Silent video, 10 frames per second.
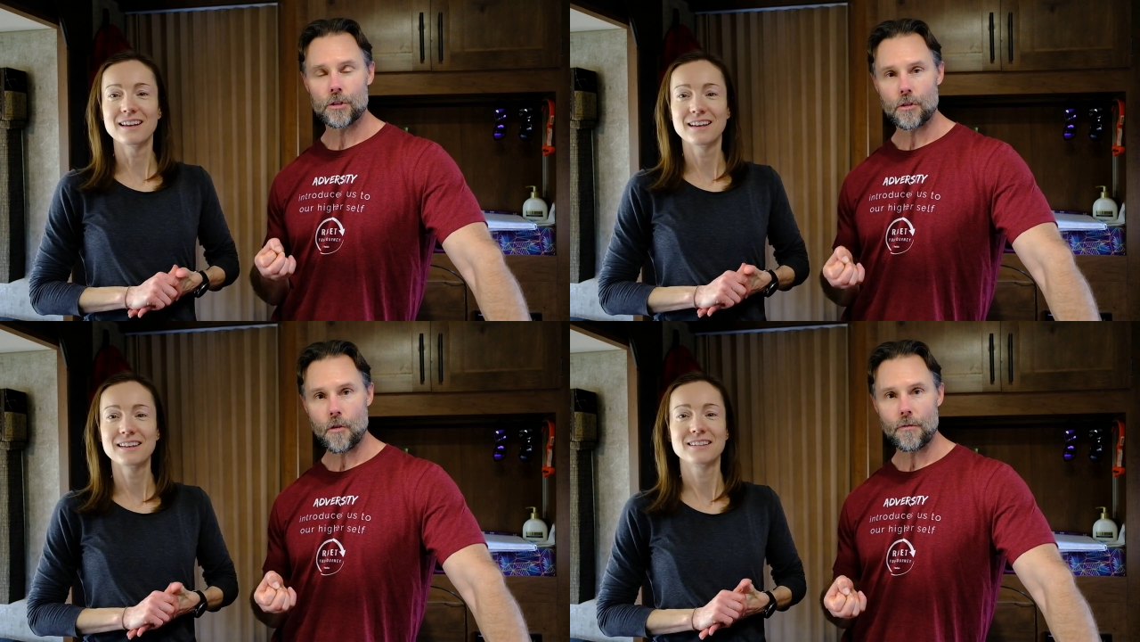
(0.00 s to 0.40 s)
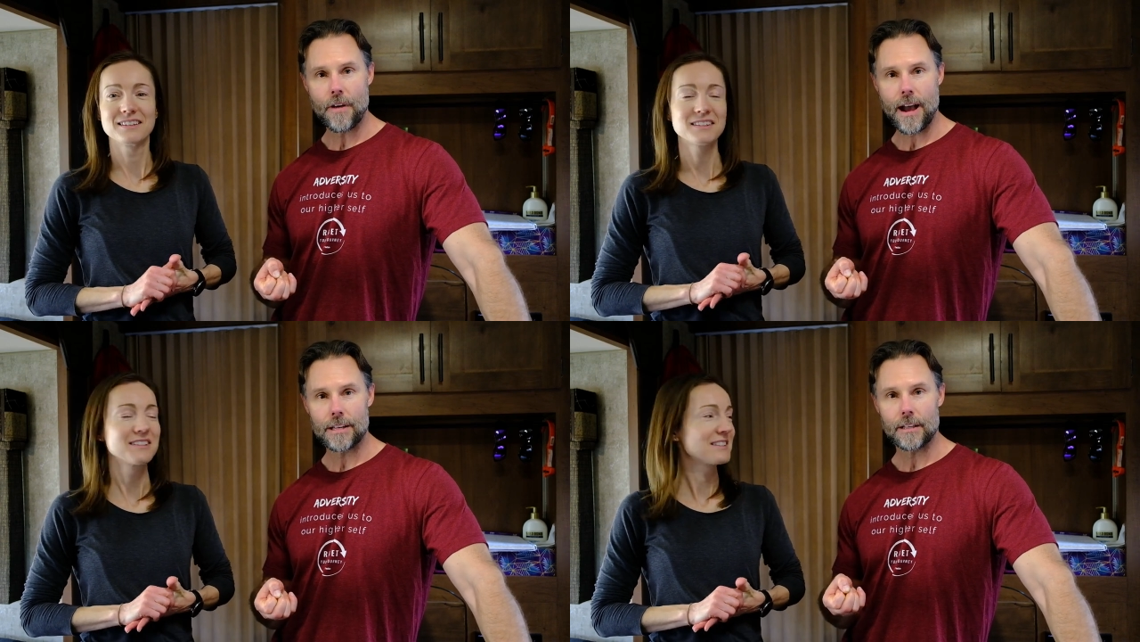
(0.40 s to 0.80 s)
Speaker 1: so
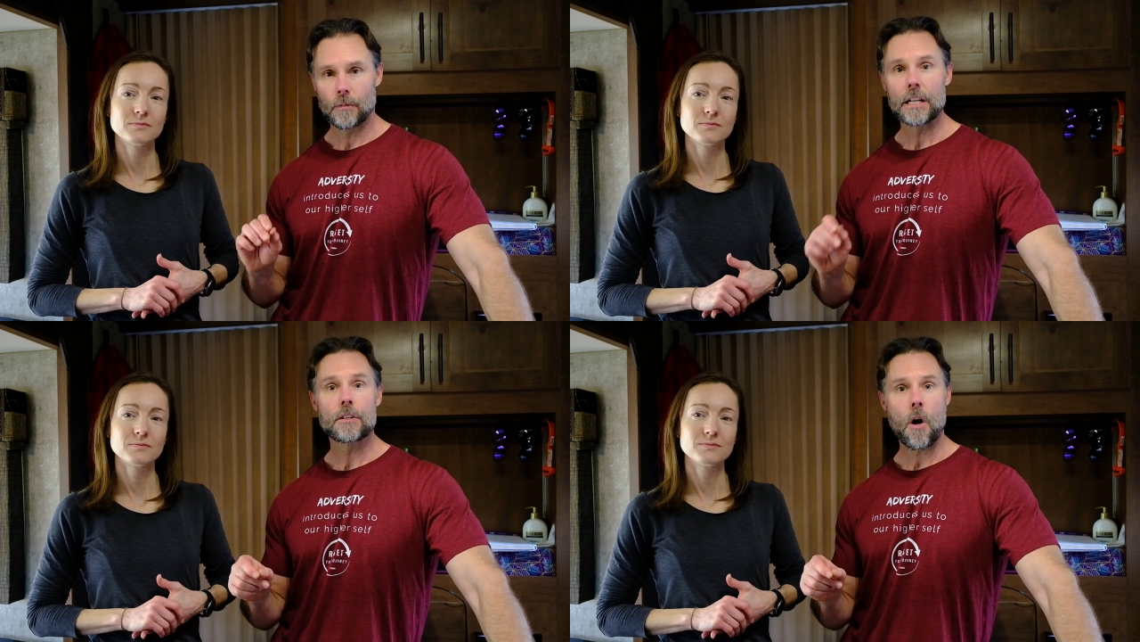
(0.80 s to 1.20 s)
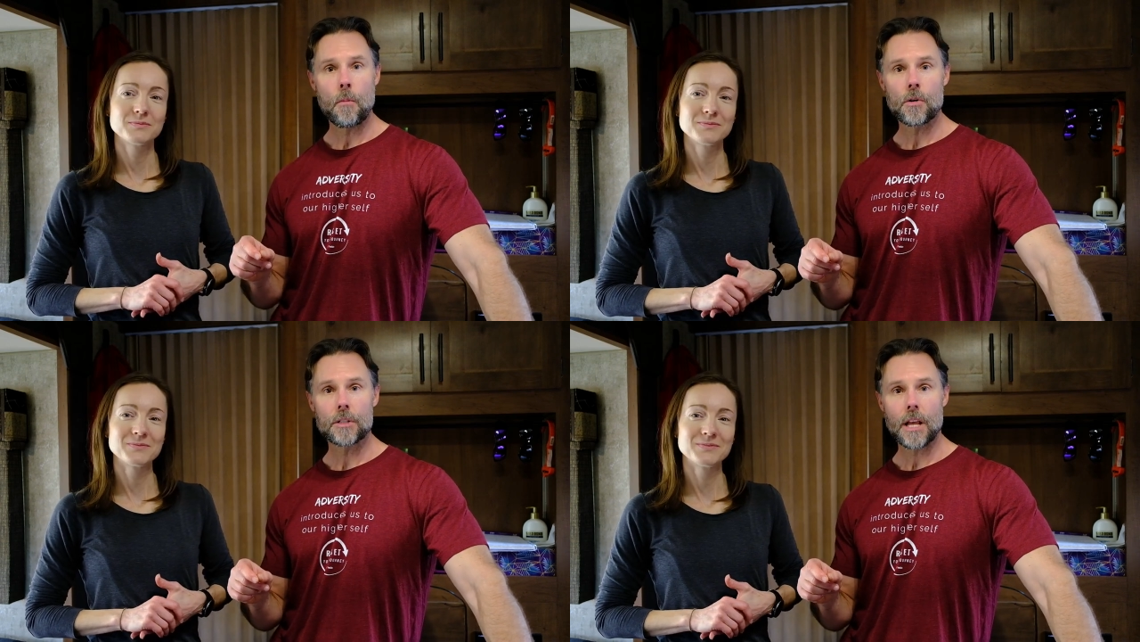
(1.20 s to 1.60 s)
fast. When it's
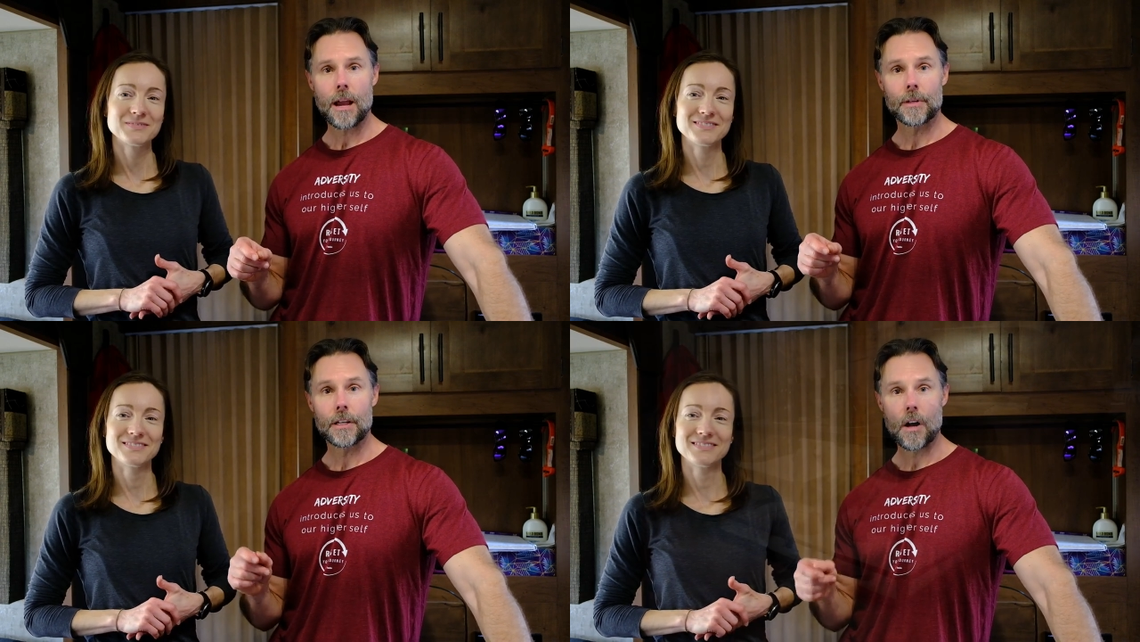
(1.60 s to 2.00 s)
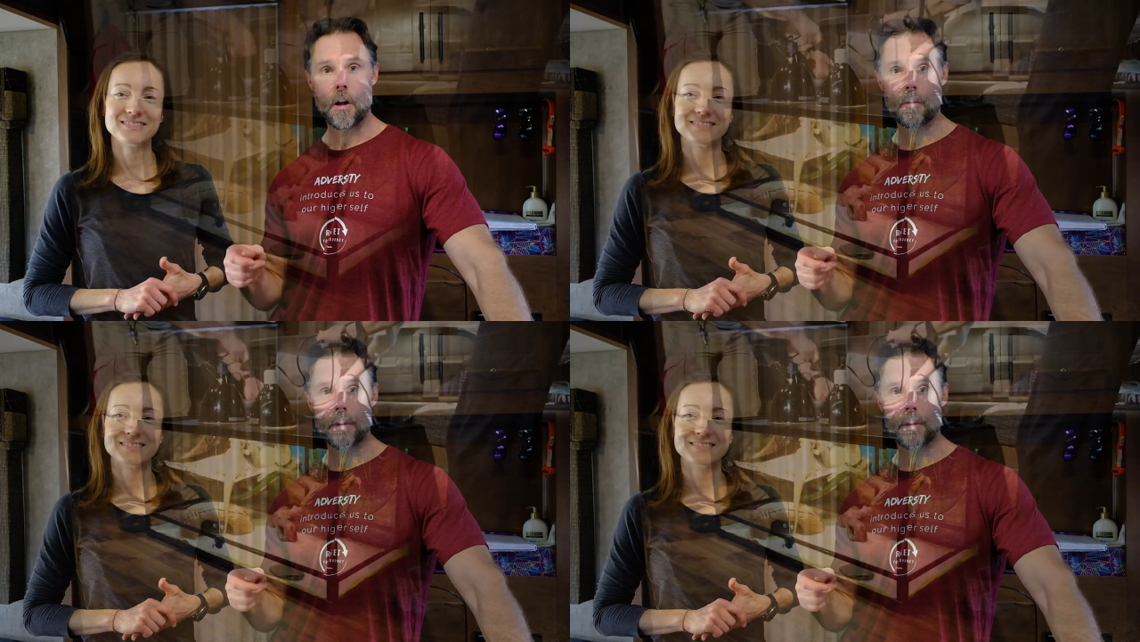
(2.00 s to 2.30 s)
almost time to go,